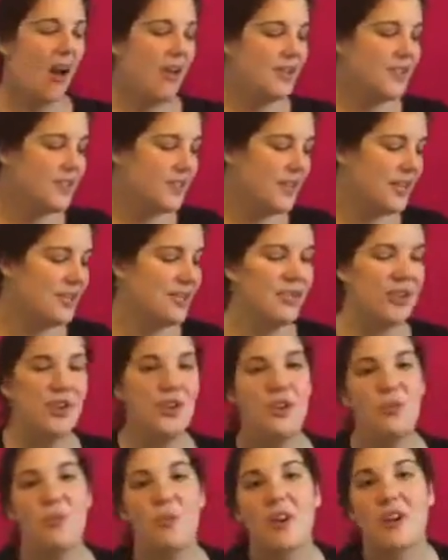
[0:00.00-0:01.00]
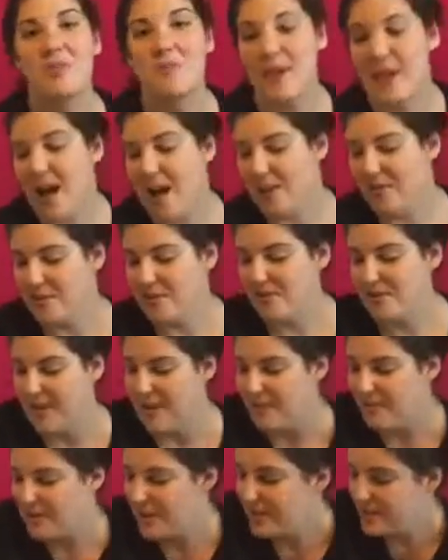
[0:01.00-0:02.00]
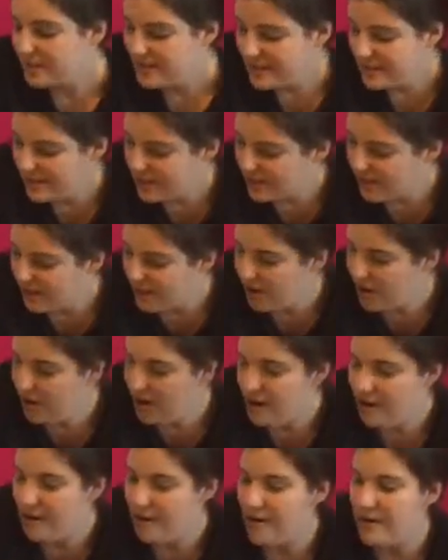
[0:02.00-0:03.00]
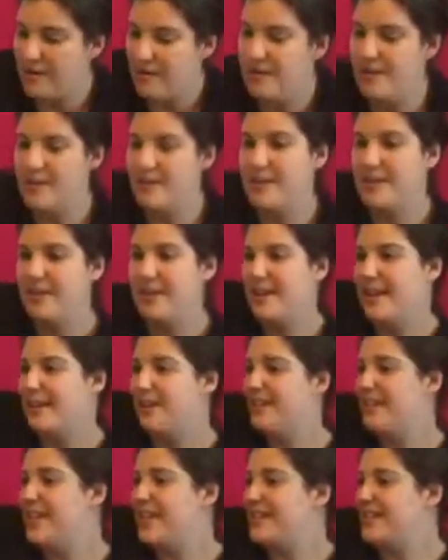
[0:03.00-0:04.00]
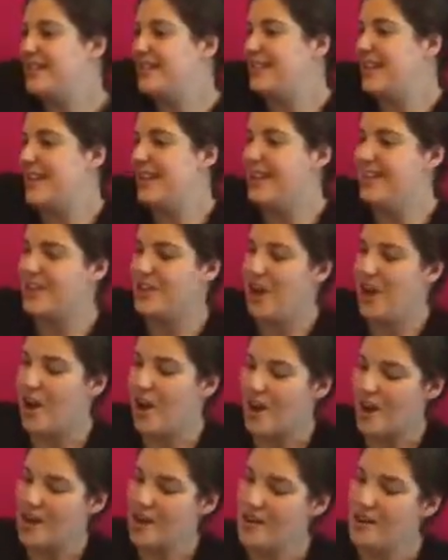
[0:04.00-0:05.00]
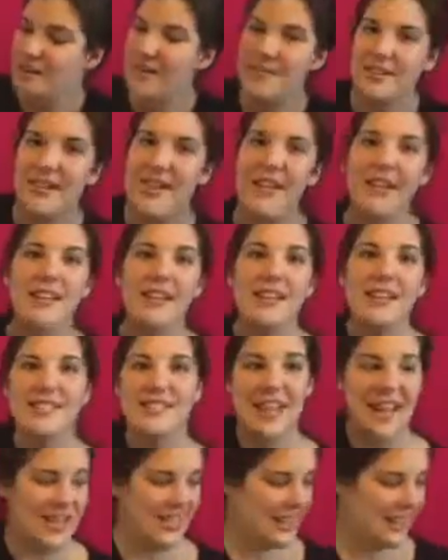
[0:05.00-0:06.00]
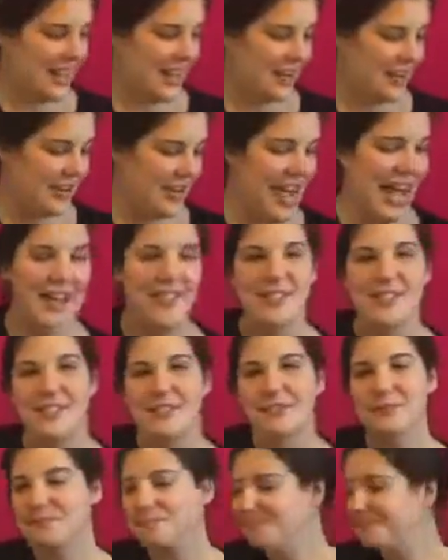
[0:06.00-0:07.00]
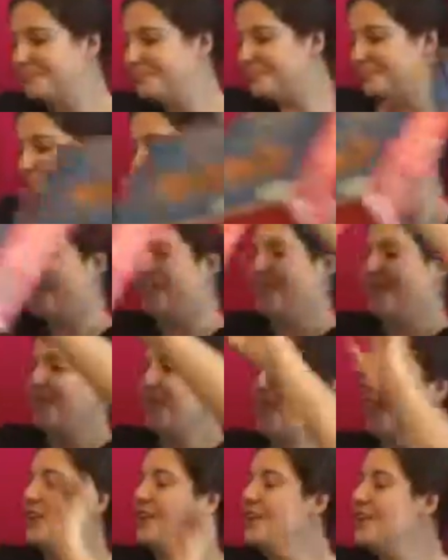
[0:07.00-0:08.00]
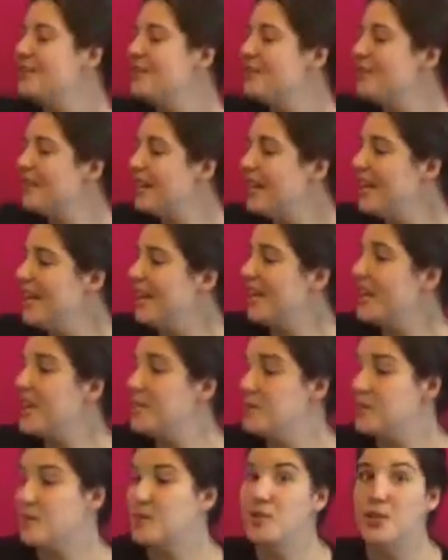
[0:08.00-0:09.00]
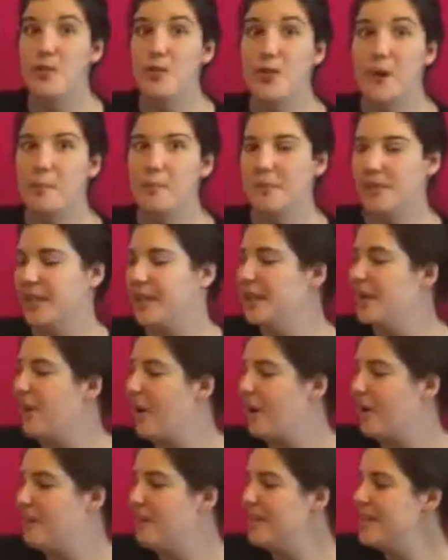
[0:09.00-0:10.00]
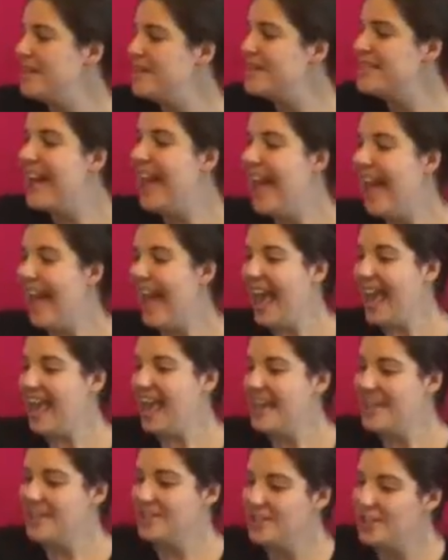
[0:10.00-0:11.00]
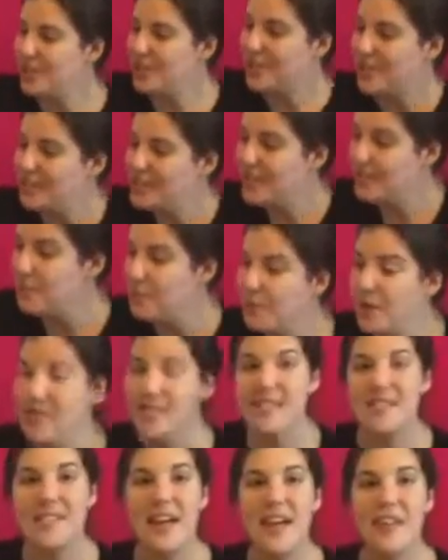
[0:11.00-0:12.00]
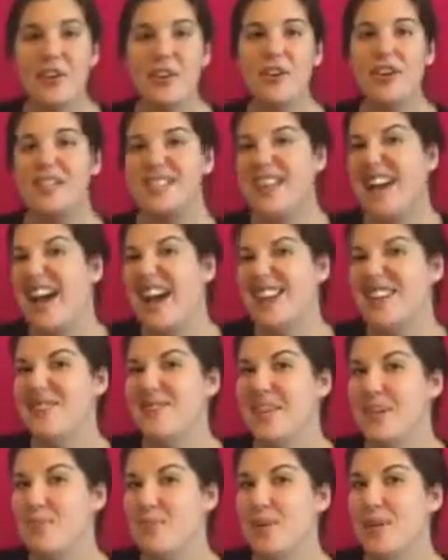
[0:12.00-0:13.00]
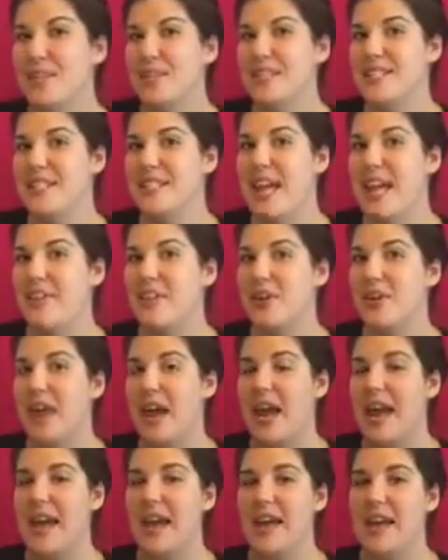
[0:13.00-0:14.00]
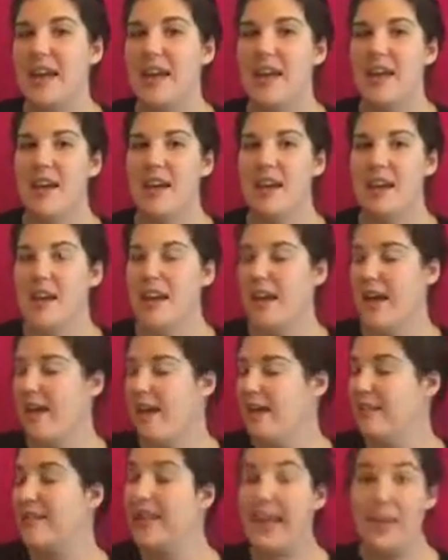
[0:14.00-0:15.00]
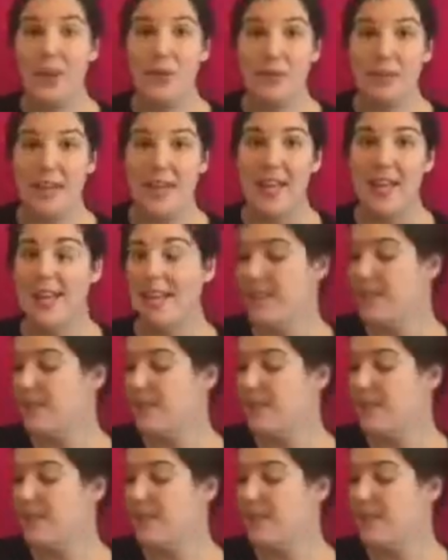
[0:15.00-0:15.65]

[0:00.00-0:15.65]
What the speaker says: I also want to show you one of my other favorites. Oh, this is our slot together castle. You can see right here, it comes with 2 complete armies and your kids can put it together. It's kind of like putting together a Lego thing,